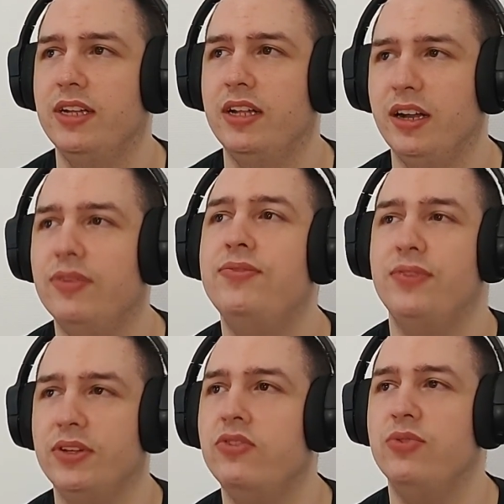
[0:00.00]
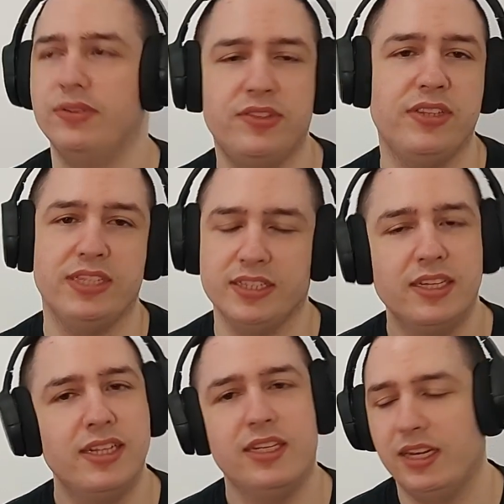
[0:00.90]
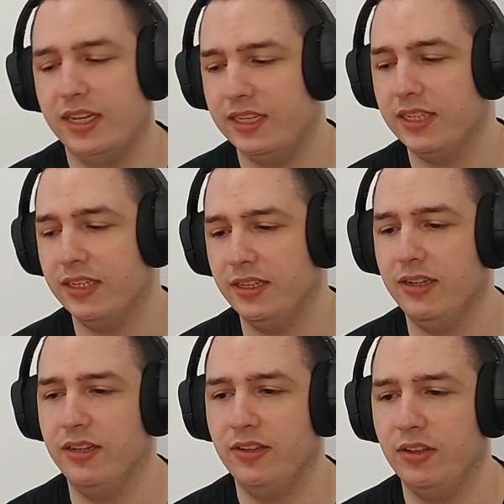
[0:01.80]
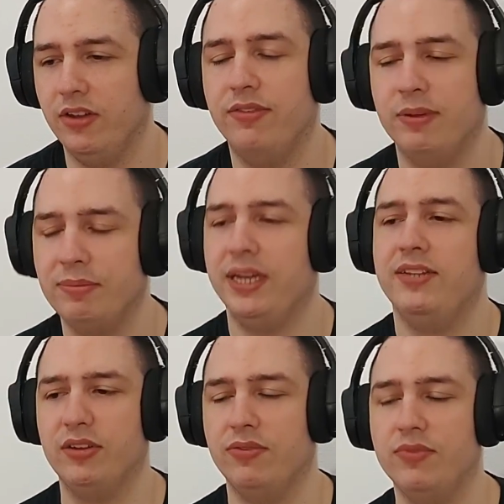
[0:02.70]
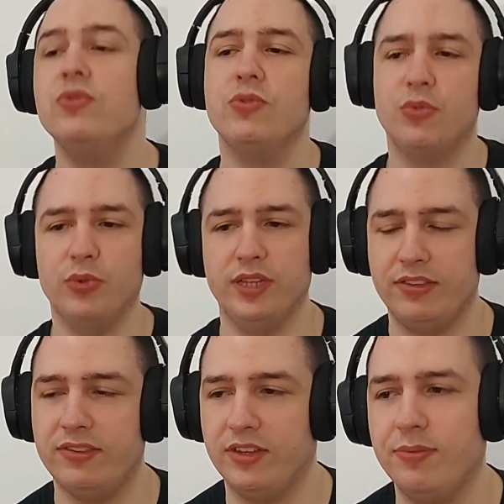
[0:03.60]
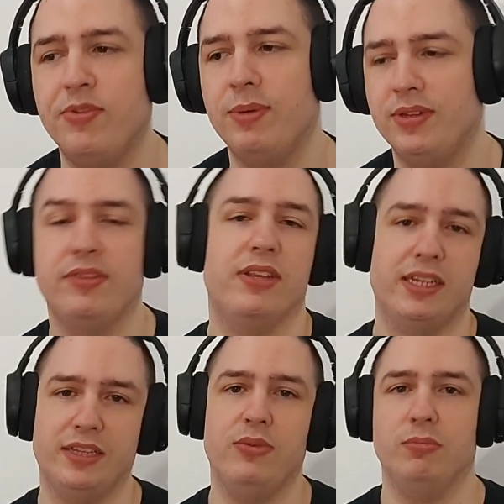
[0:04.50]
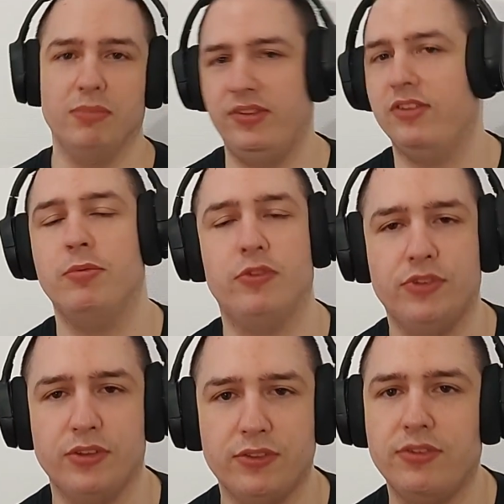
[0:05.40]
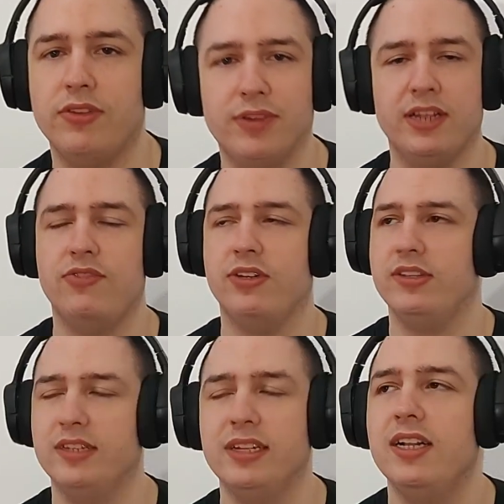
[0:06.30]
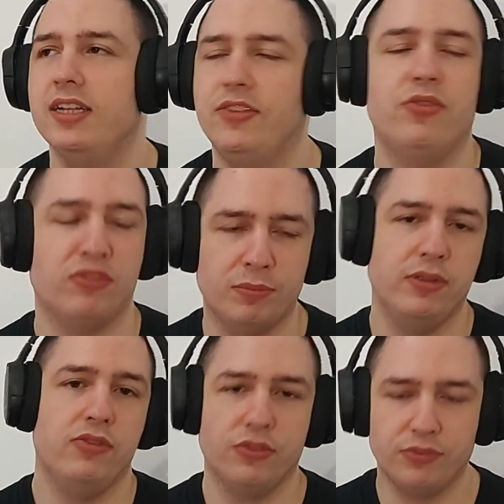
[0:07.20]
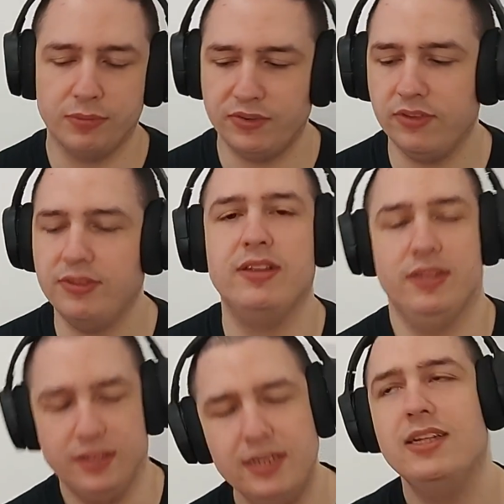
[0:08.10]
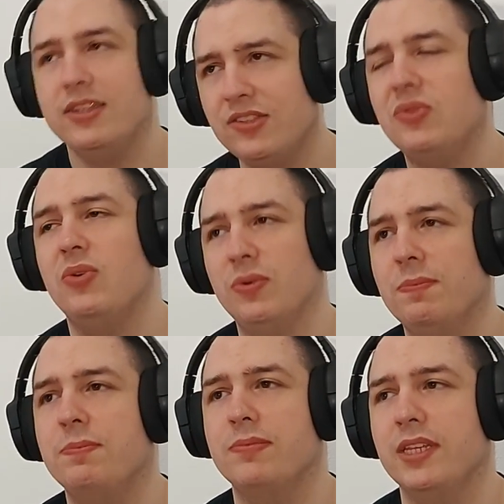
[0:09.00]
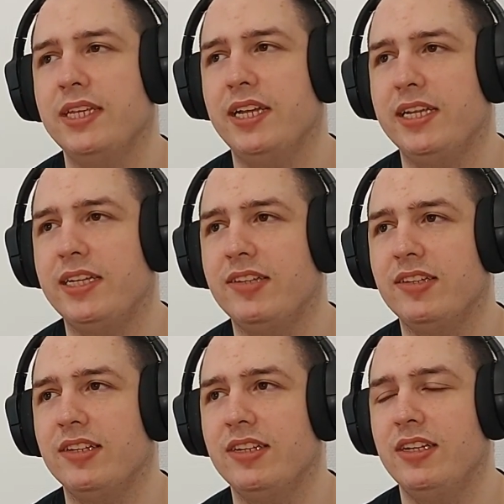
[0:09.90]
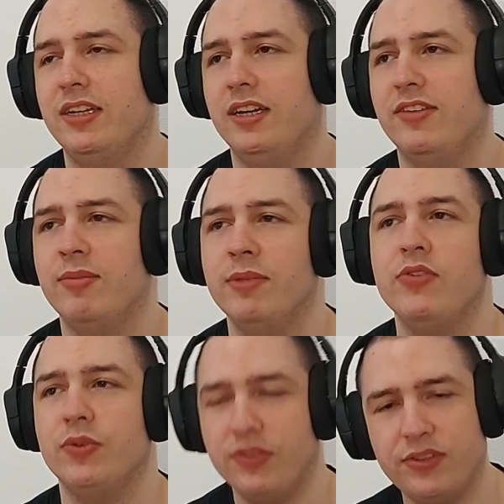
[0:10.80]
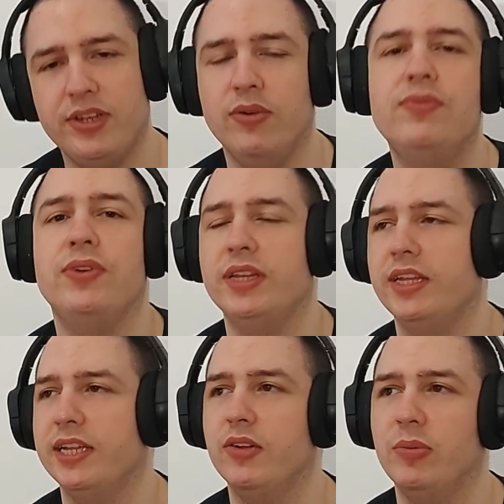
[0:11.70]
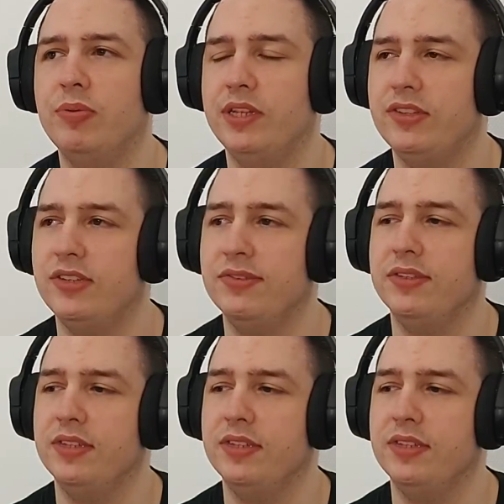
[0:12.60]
of fun to everything like uh, a lot of impacts, a lot of coolness, especially because it's like you know it's explosions, it's stuff like that, right? It's transform transformation sound. So yeah, I like it. I guess something you don't see often in like opening stuff. Huh?